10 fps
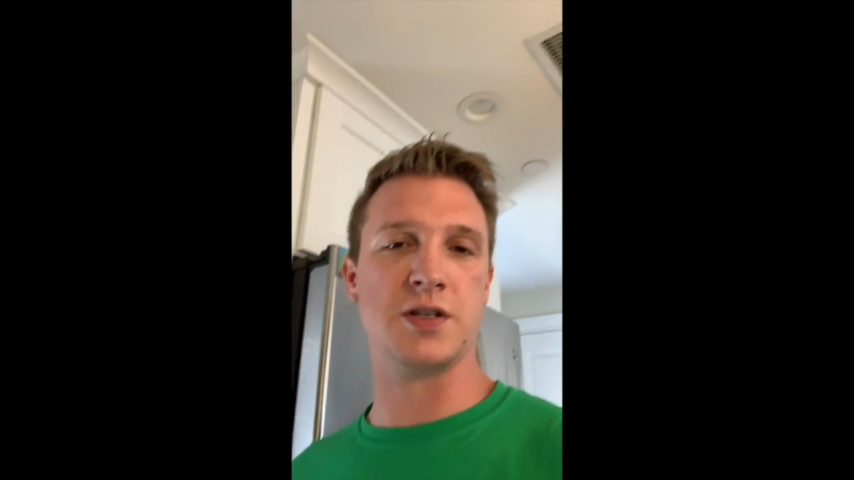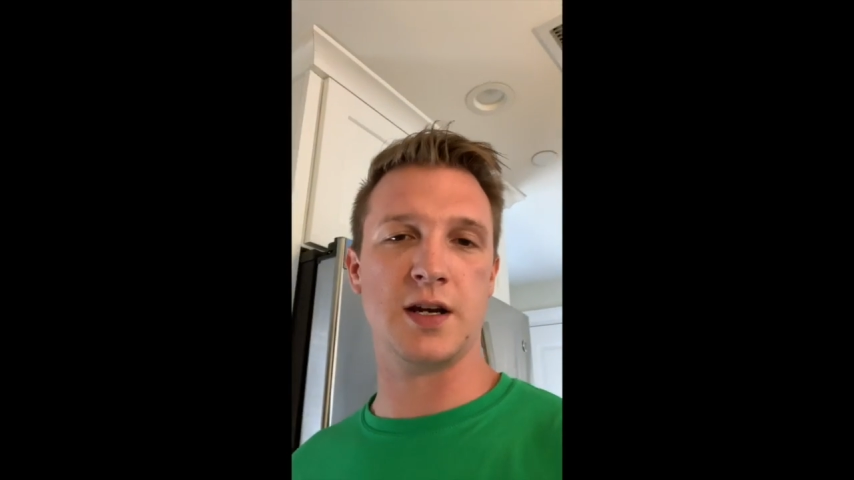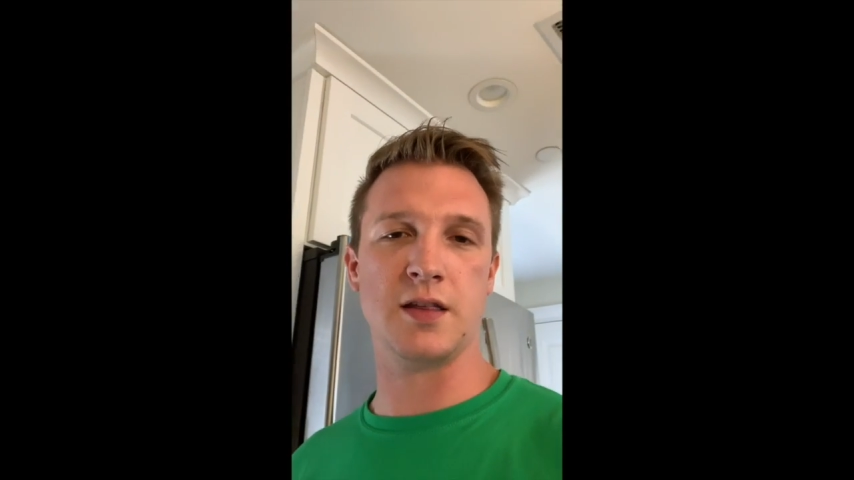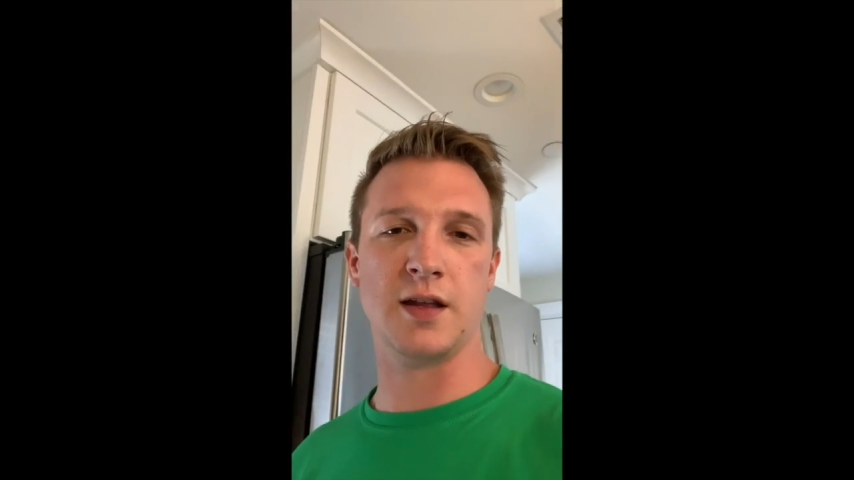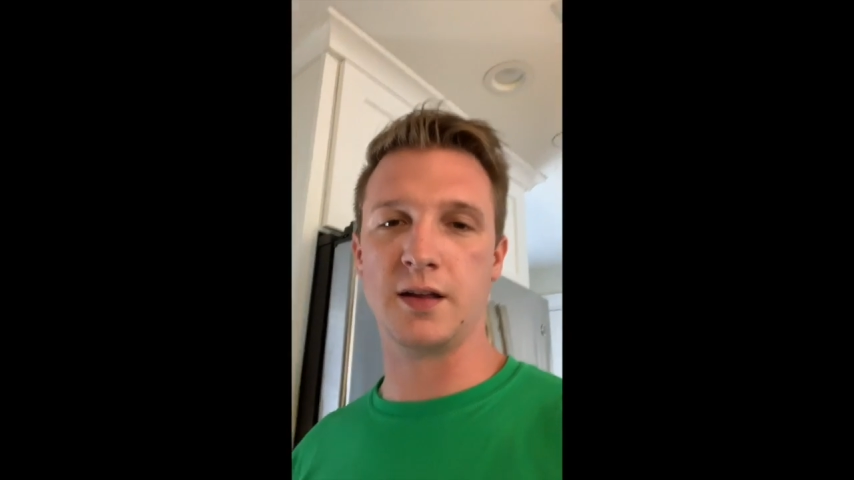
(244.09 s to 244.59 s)

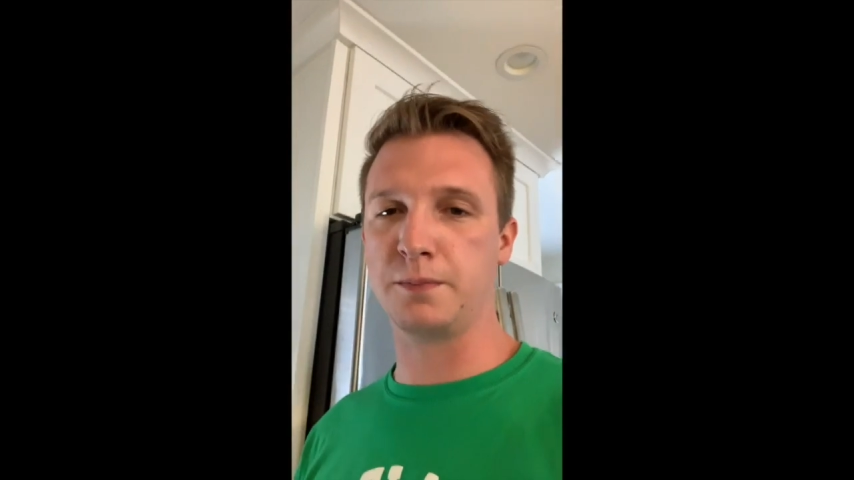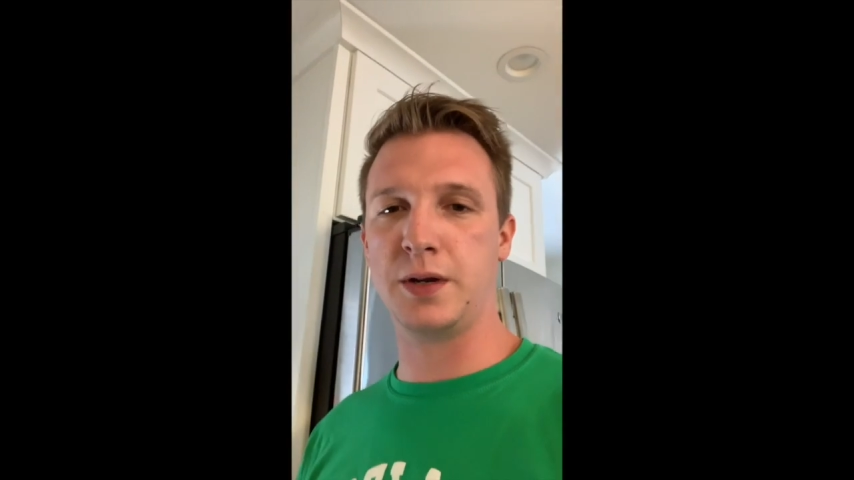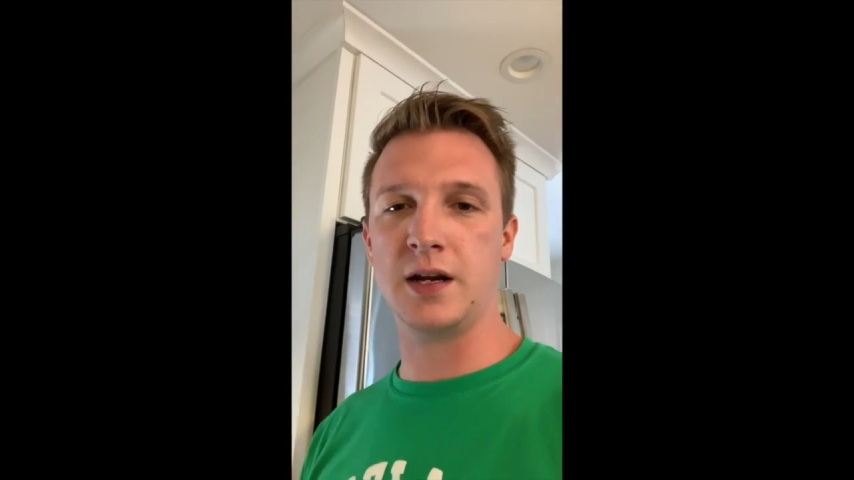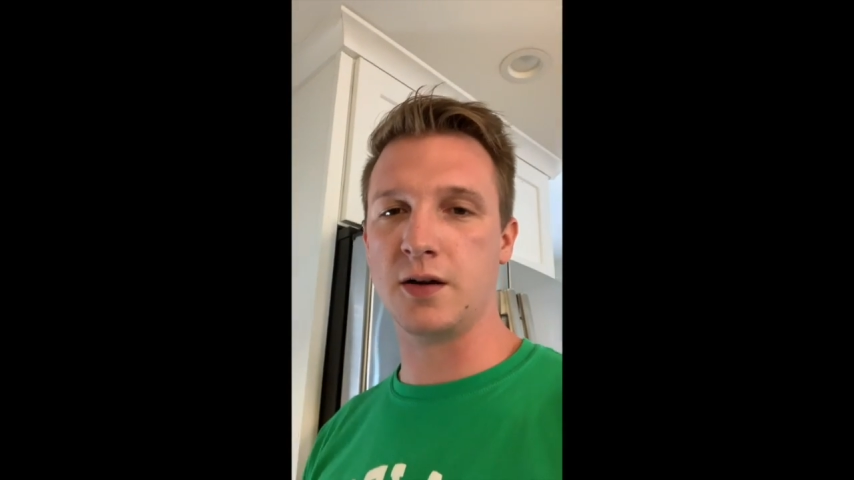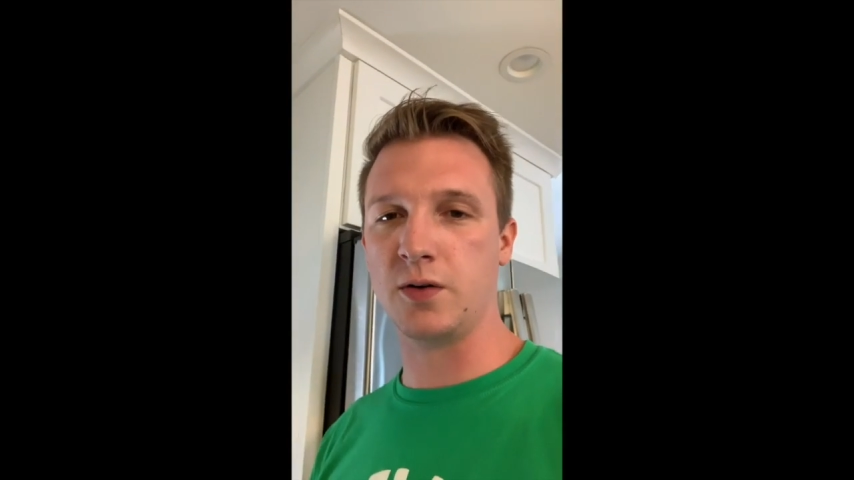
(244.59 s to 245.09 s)
anything,
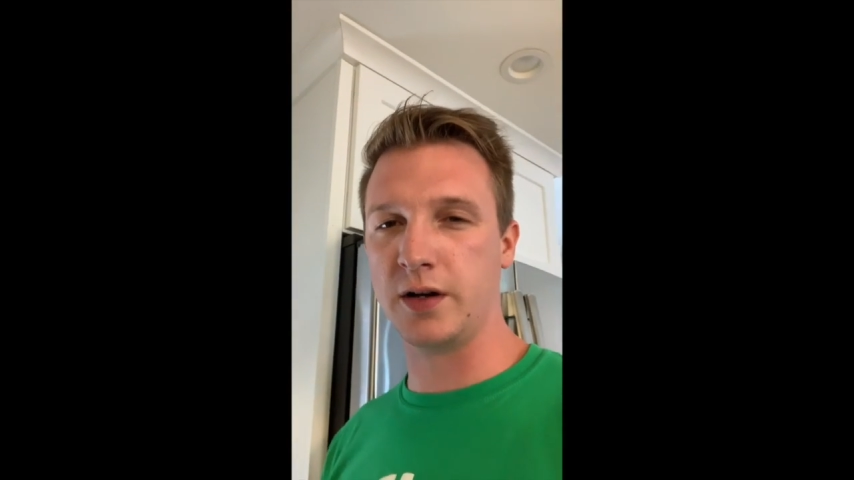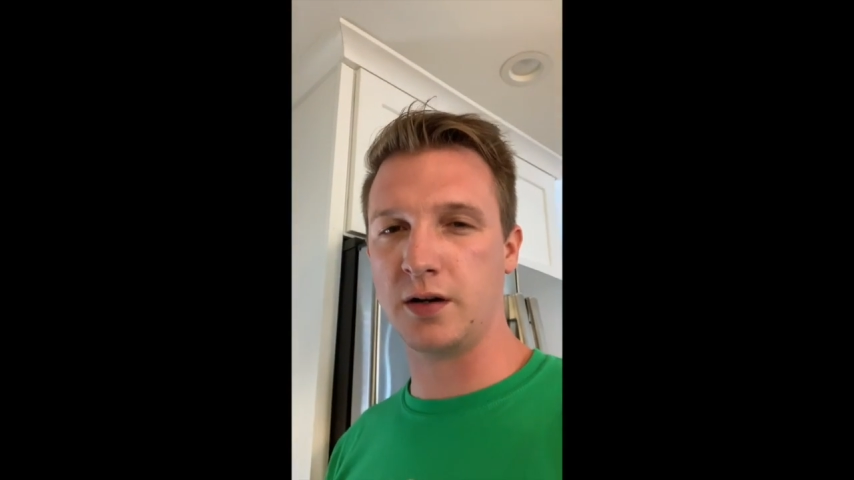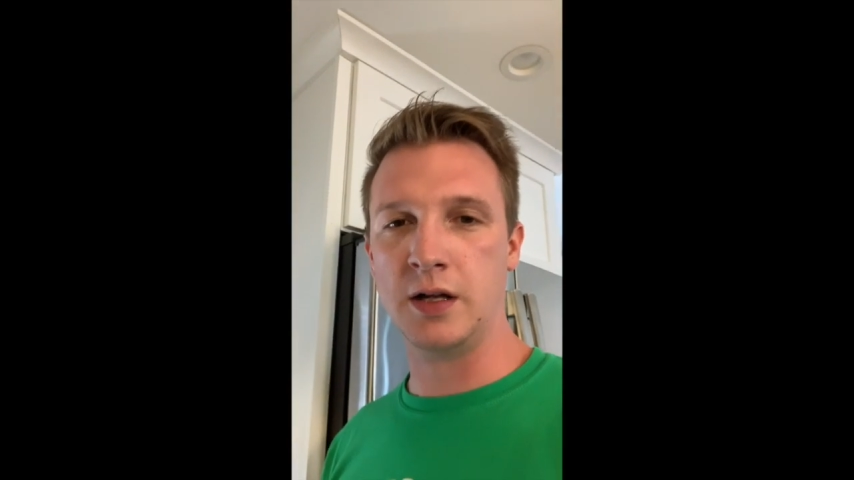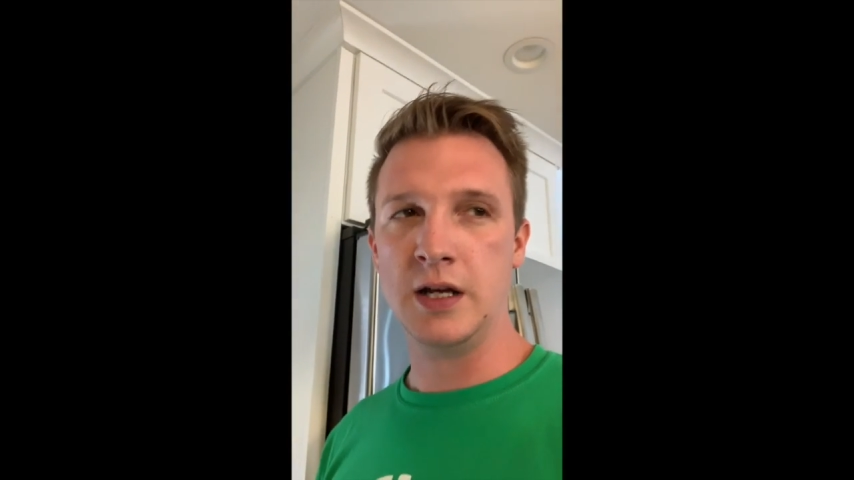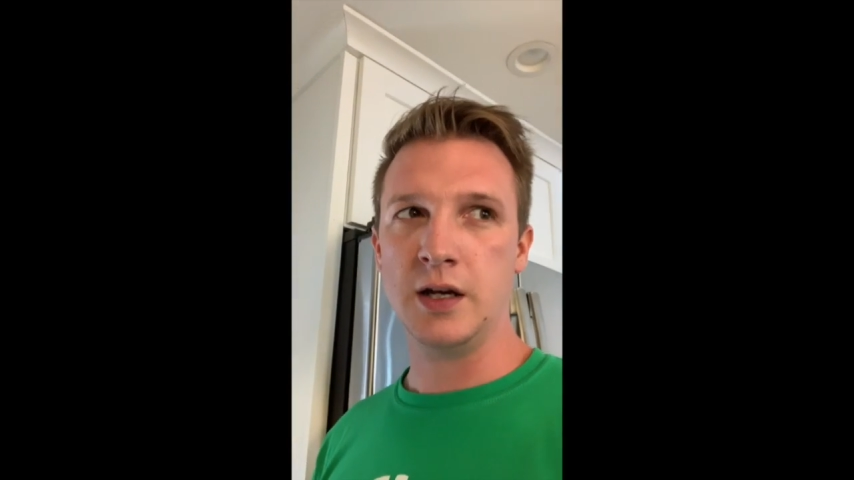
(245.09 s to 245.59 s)
peanut oil.